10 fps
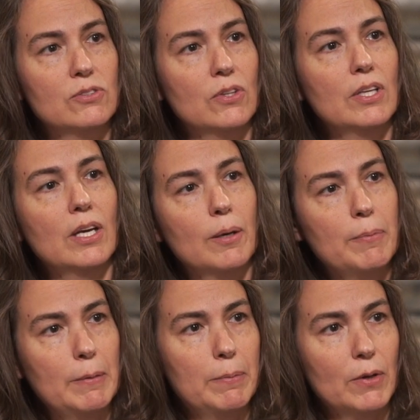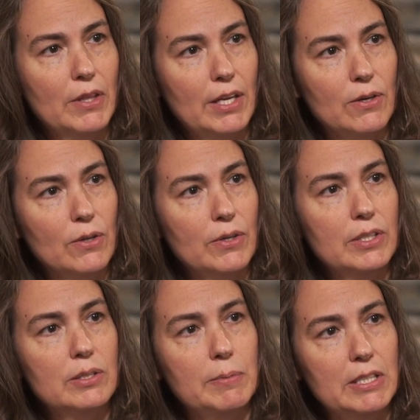so the young people that are
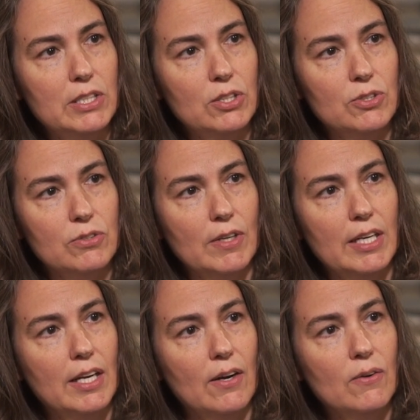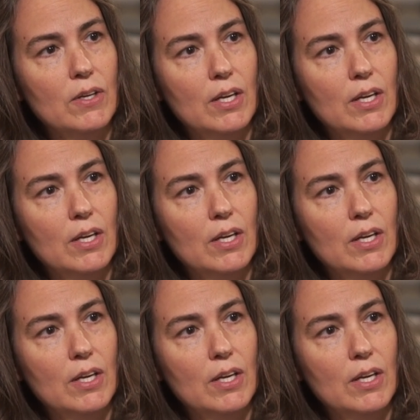learning to be teachers right now,